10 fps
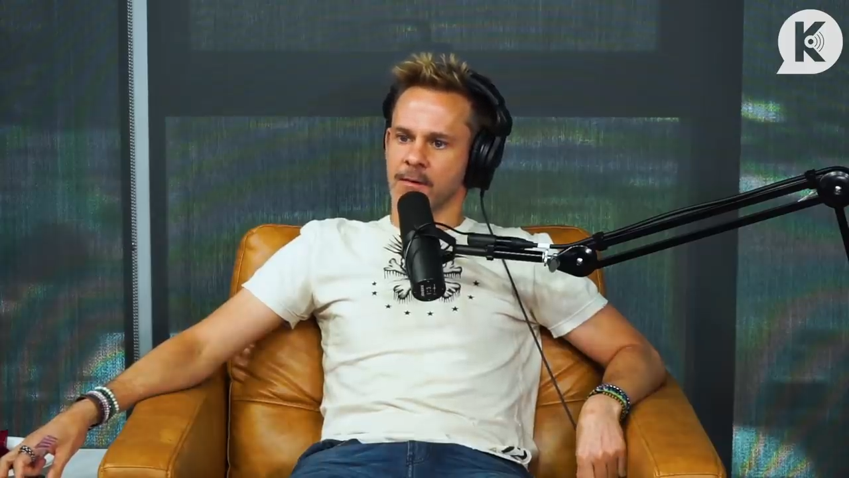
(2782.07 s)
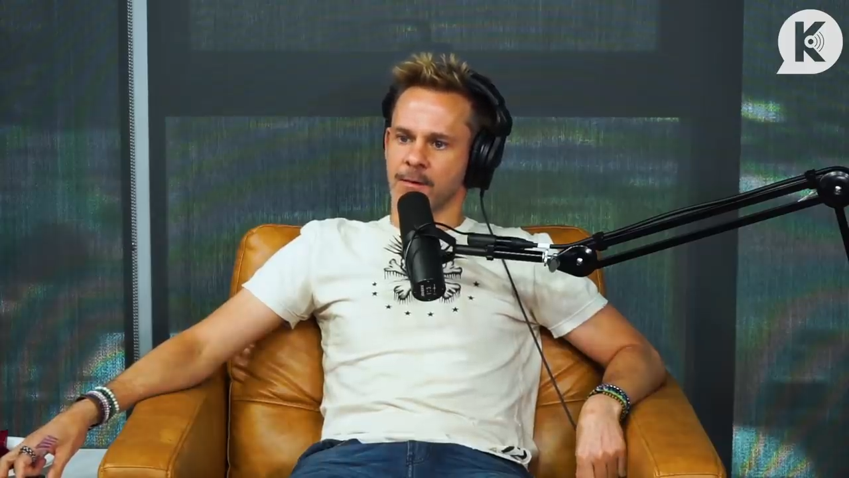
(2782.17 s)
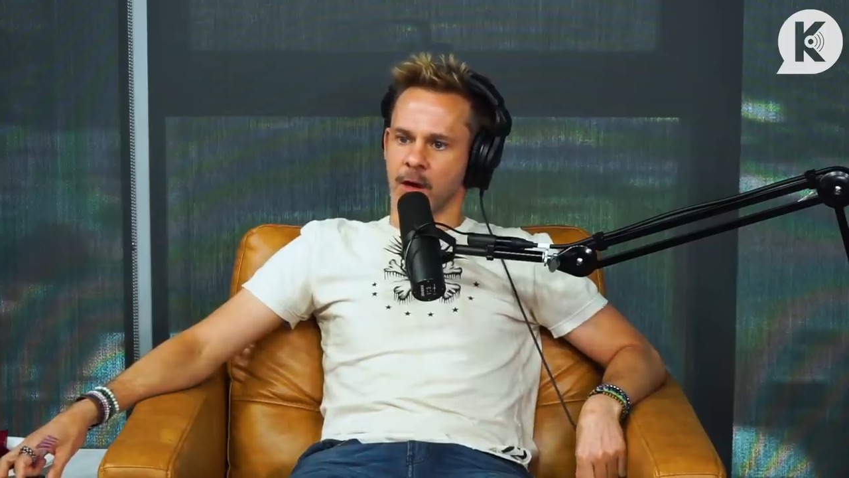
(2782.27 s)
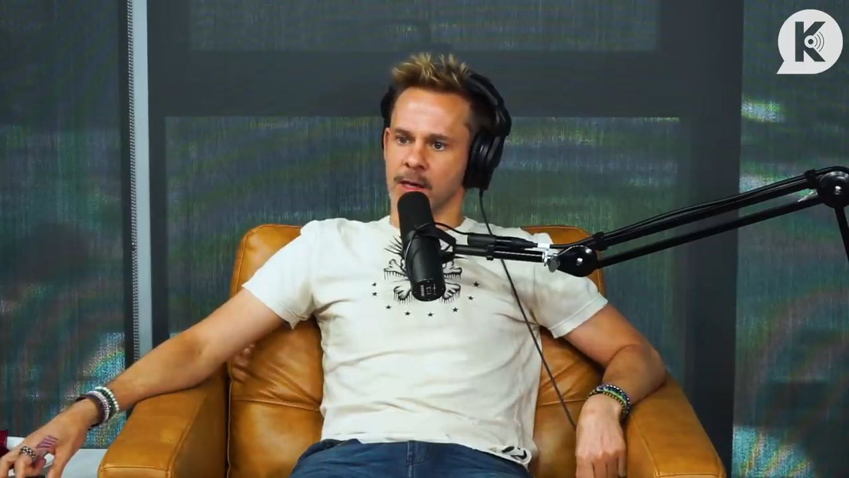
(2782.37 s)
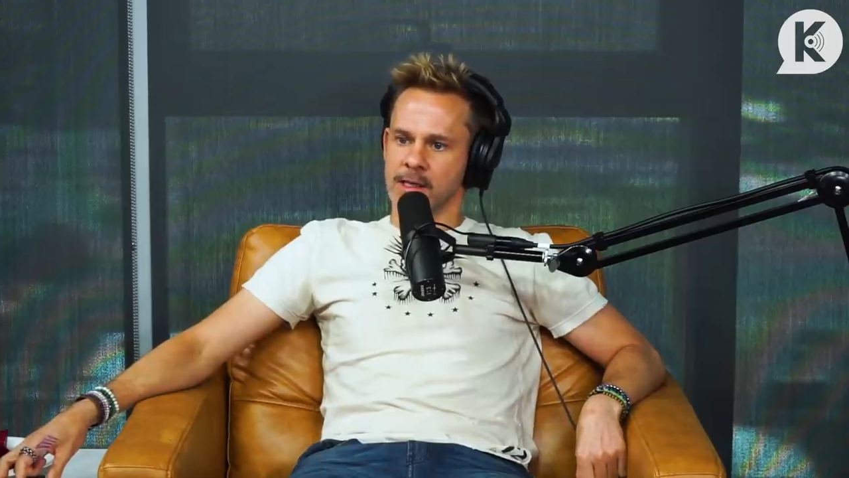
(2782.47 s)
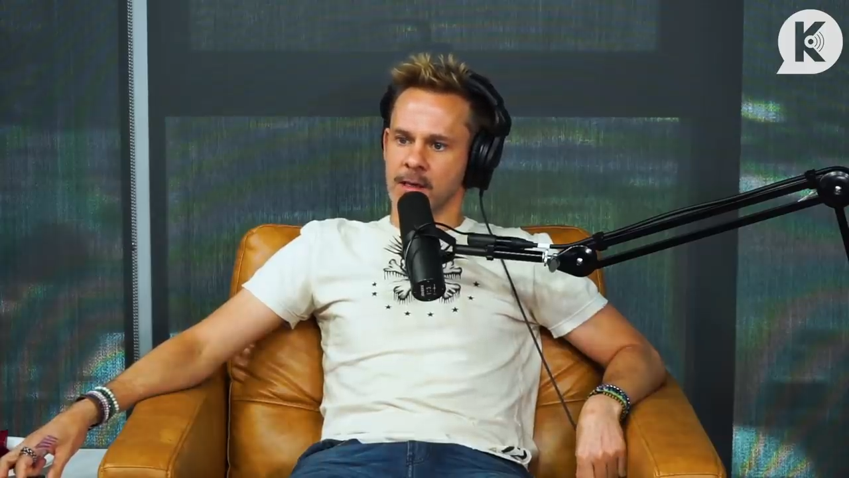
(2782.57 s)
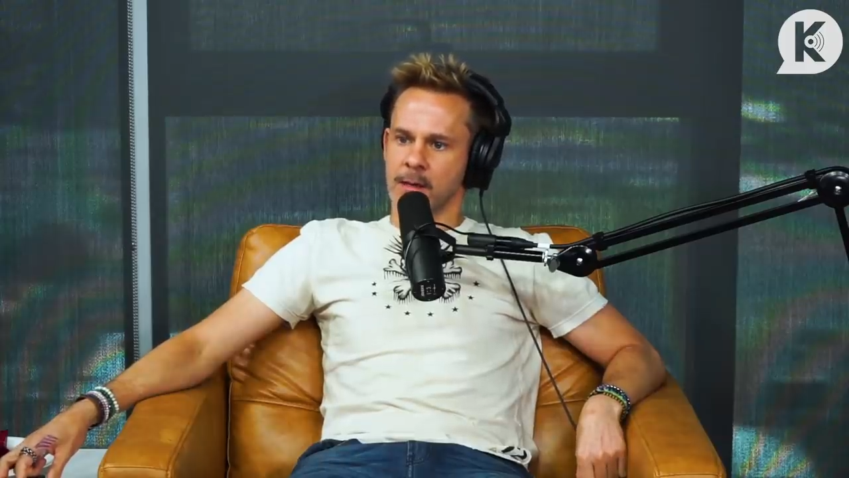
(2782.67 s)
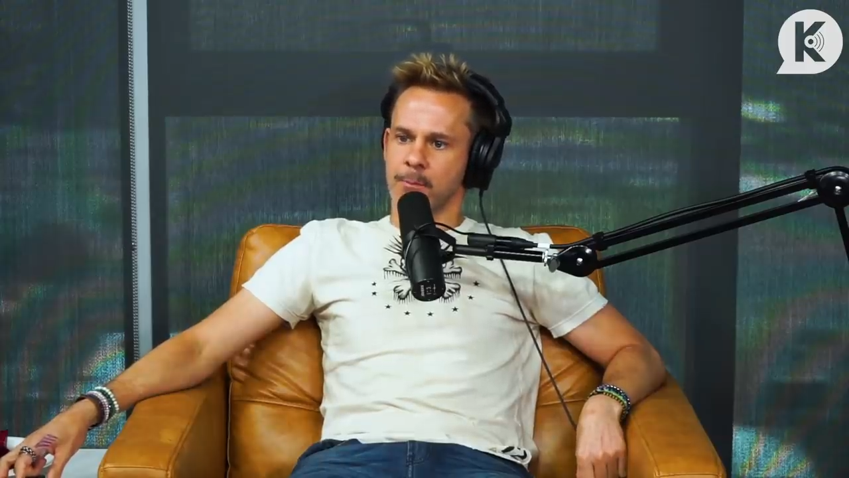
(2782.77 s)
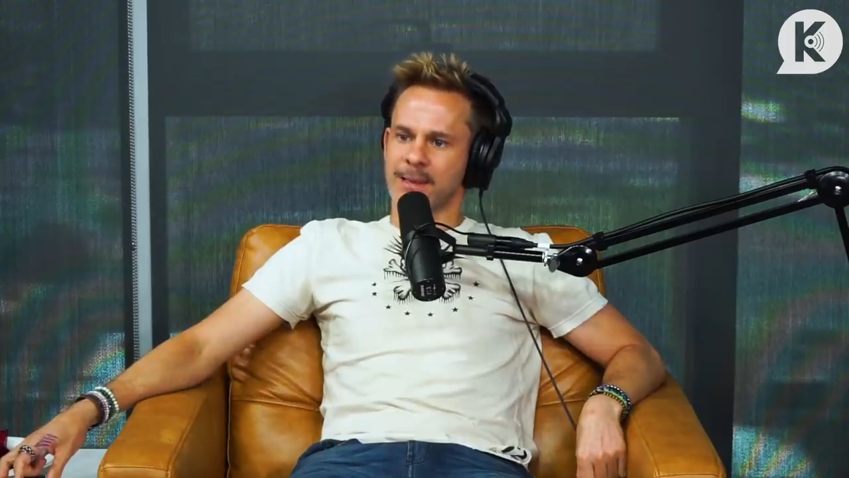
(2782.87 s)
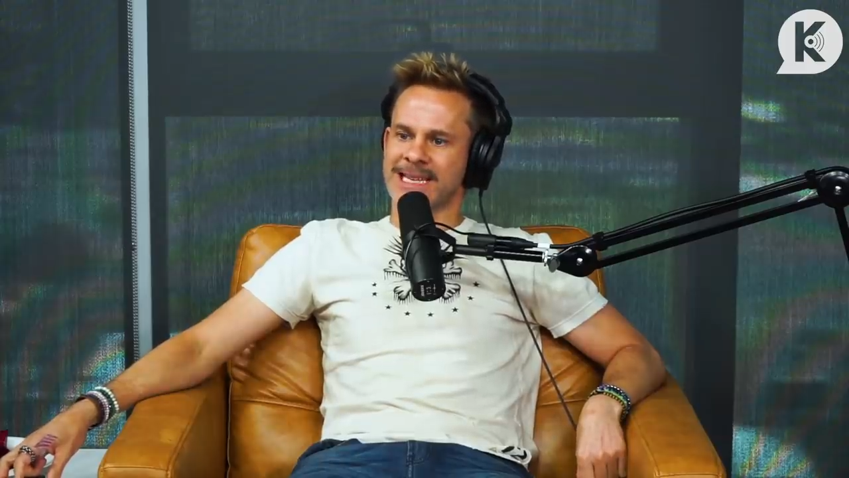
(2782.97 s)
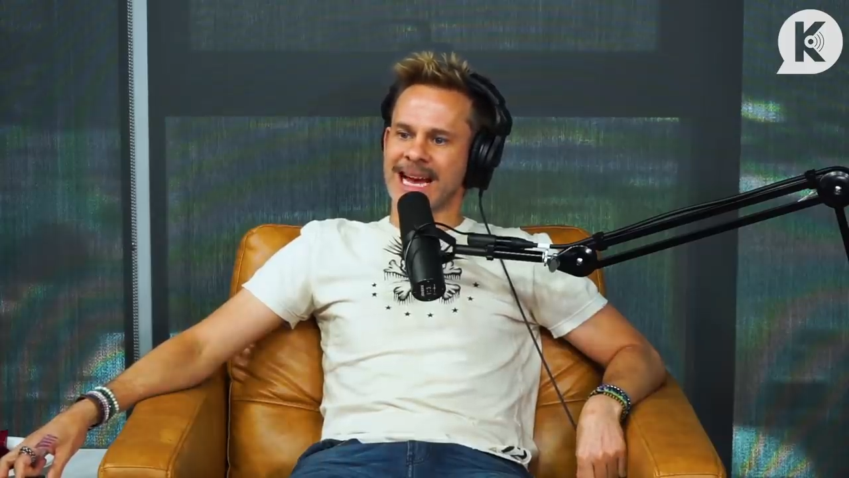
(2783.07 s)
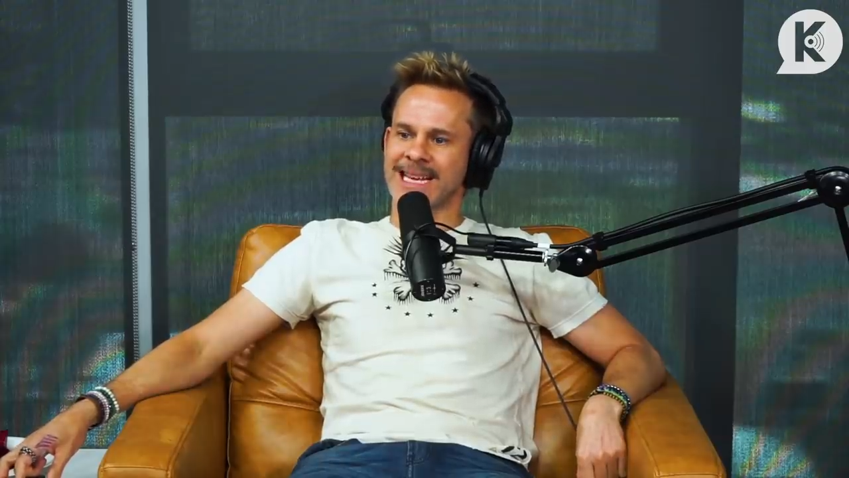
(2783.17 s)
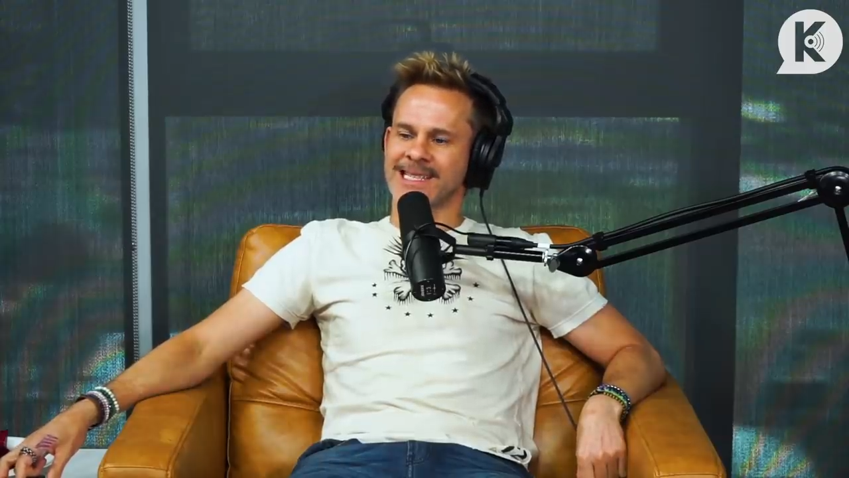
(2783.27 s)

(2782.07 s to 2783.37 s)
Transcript: First, pitaya